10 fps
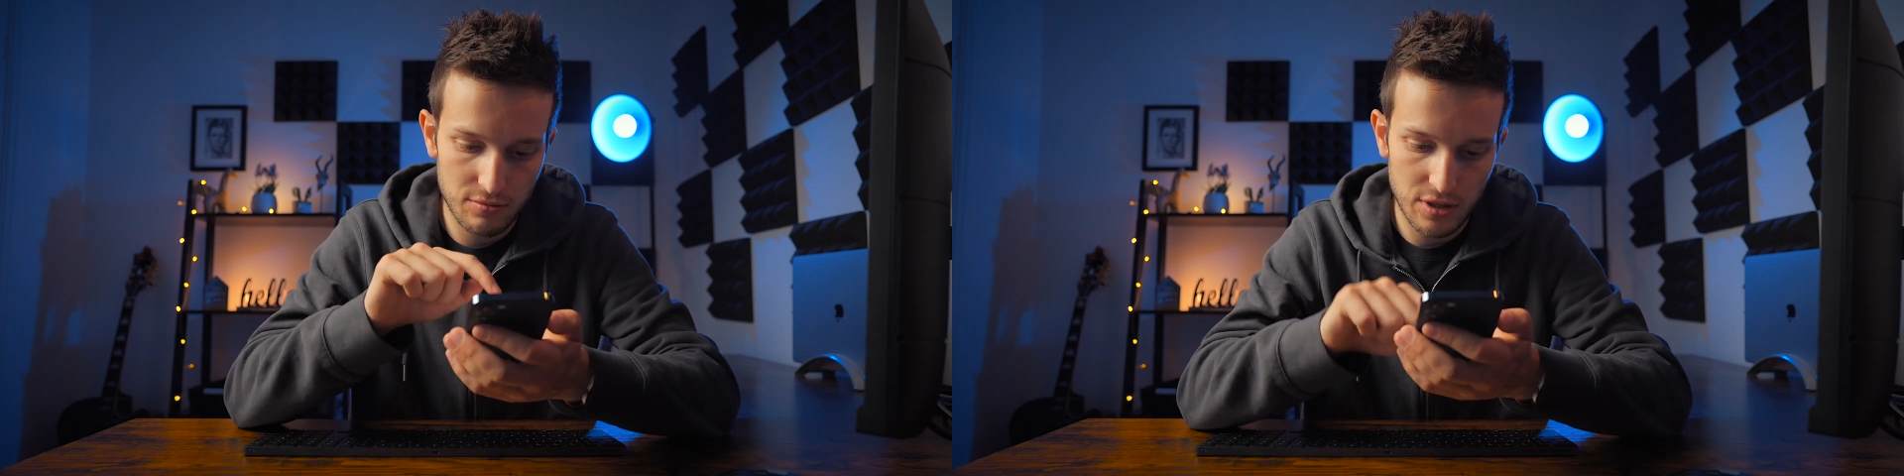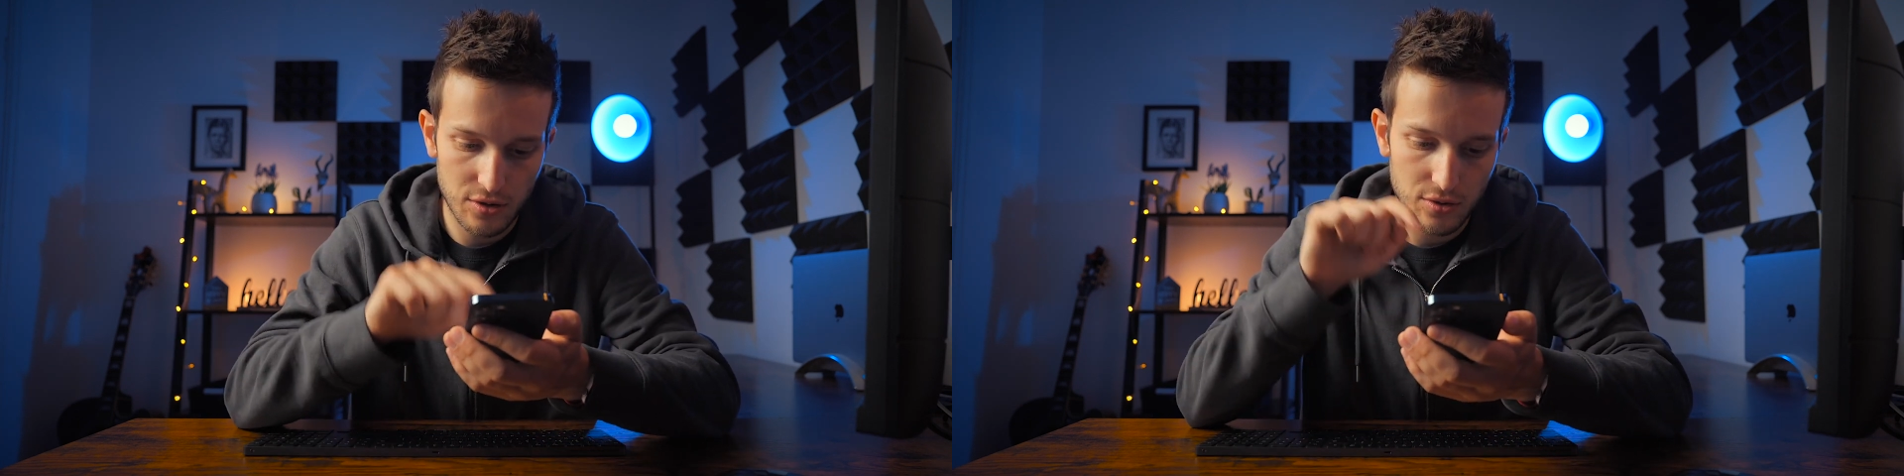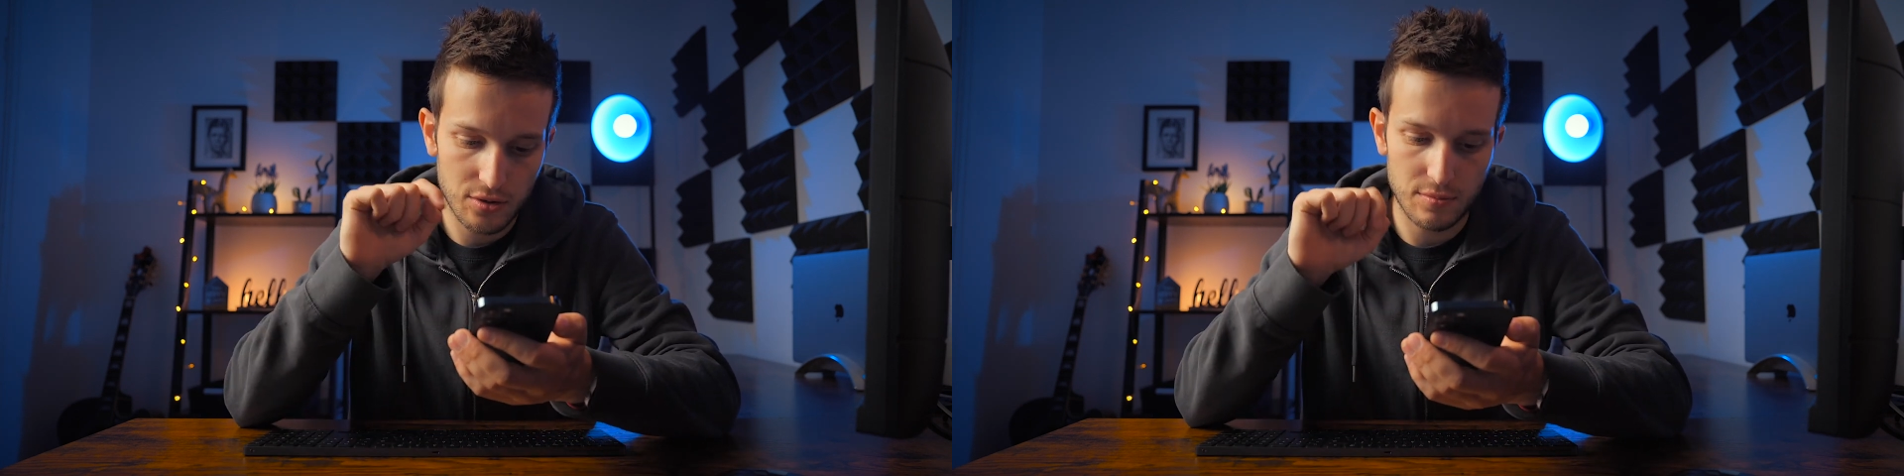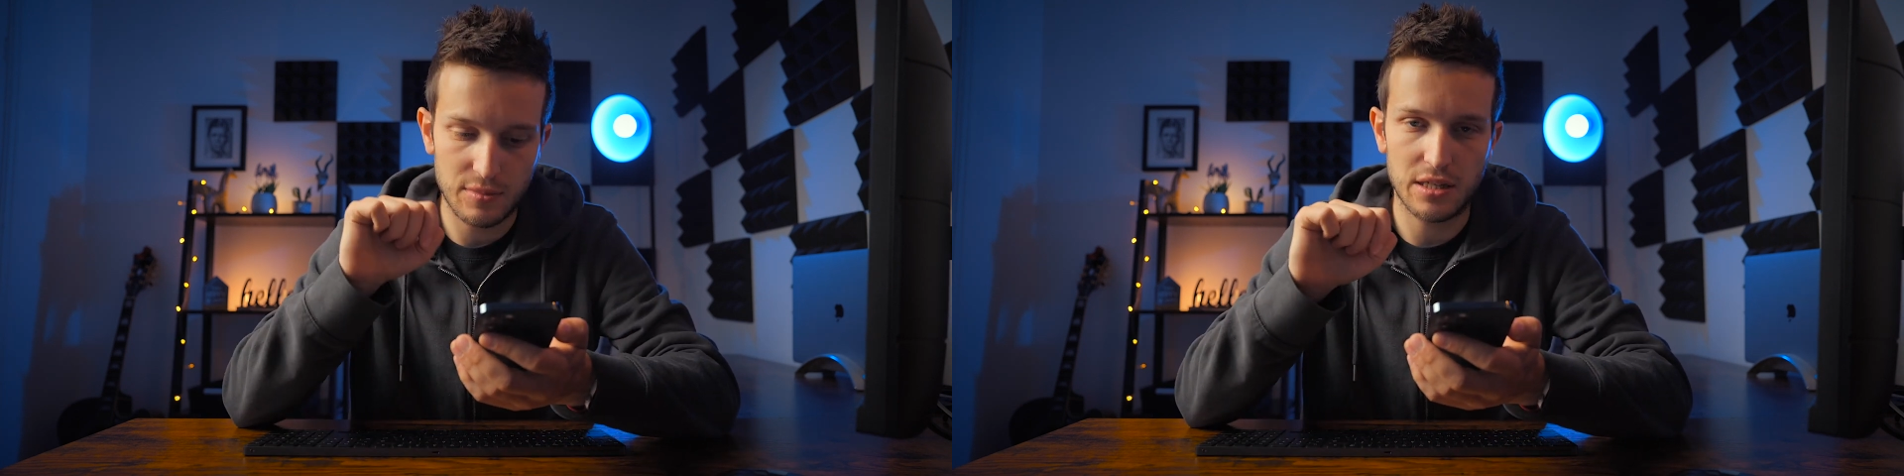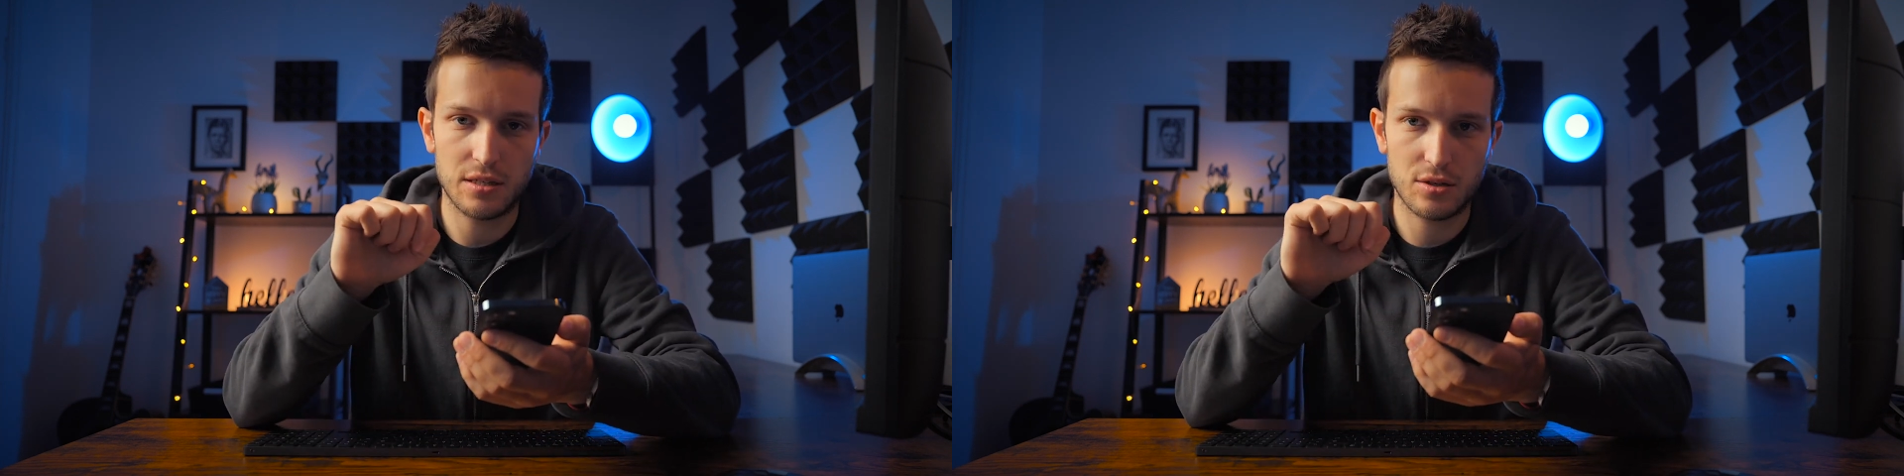record
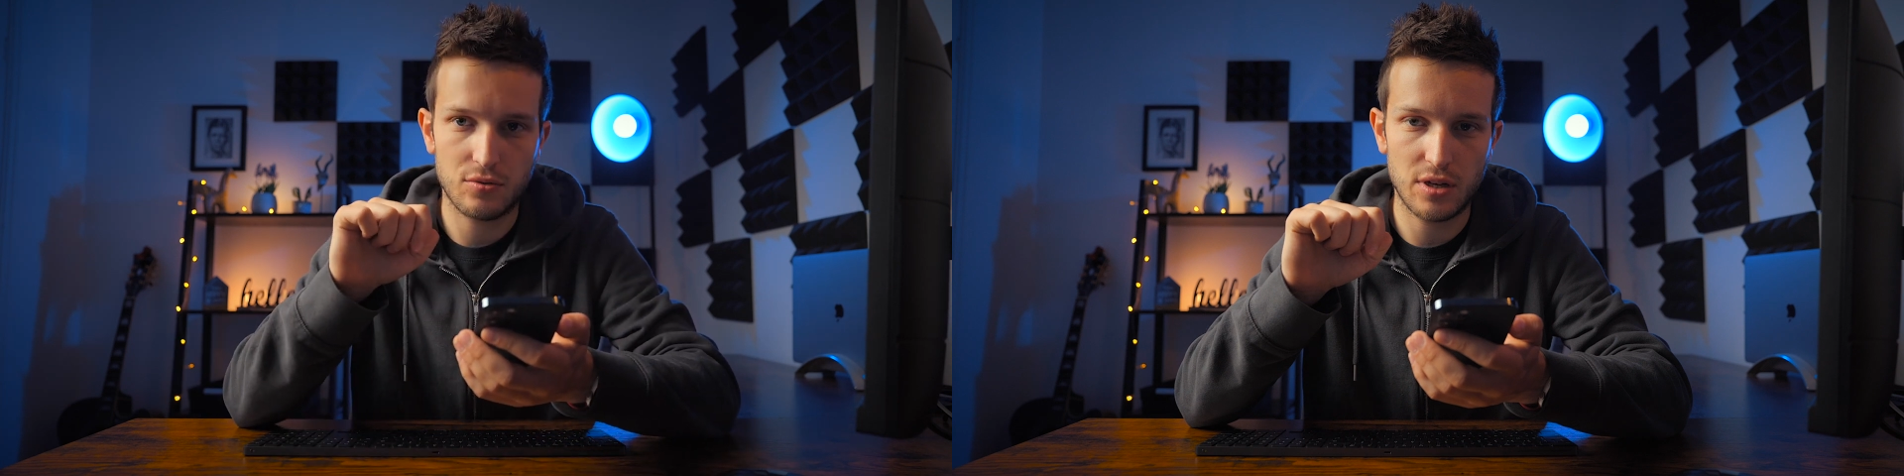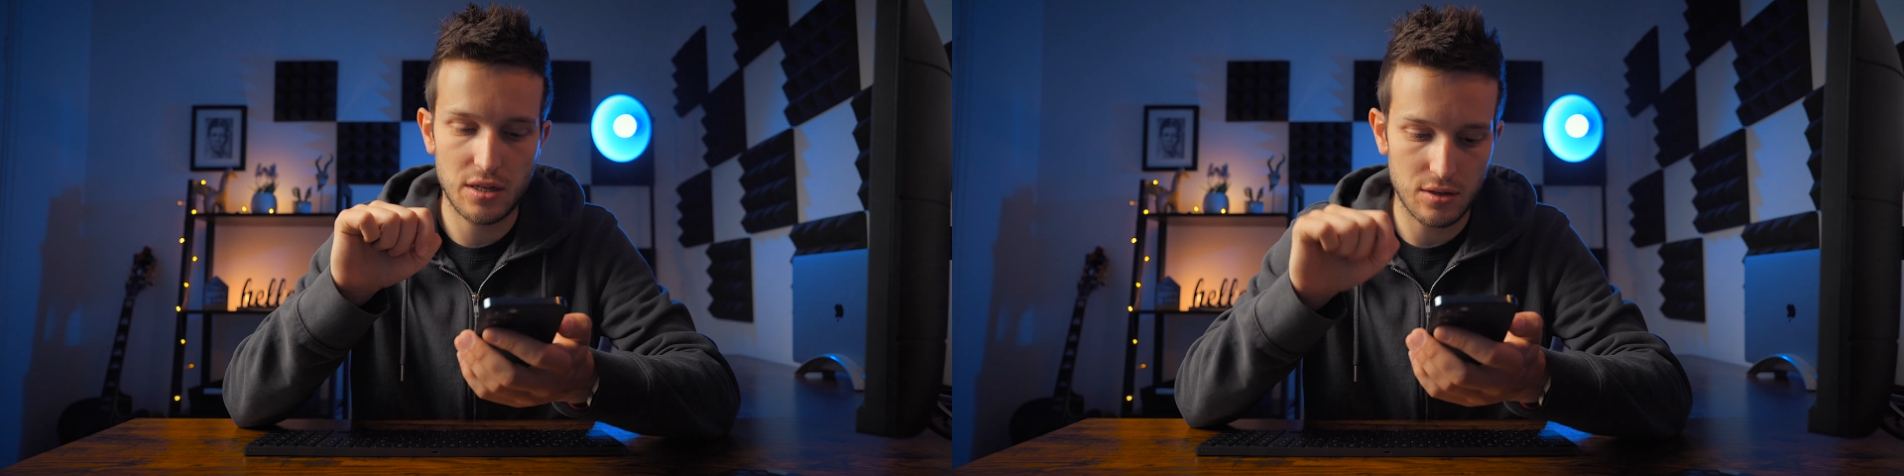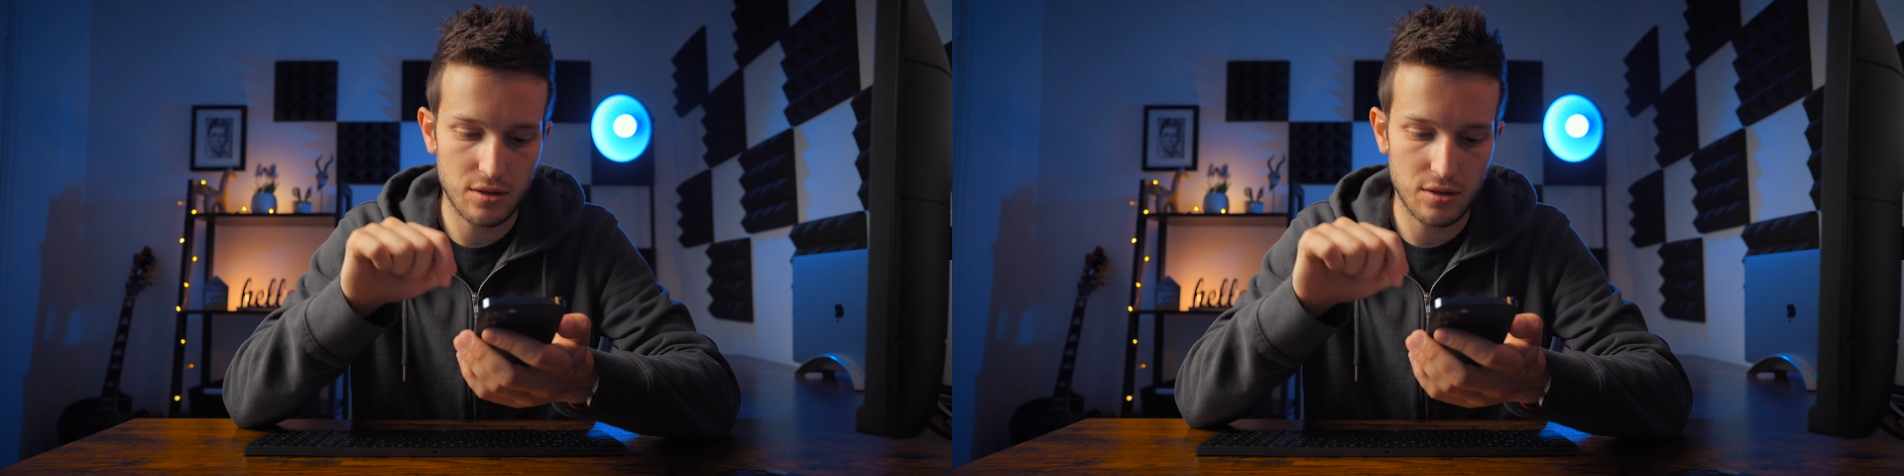my screen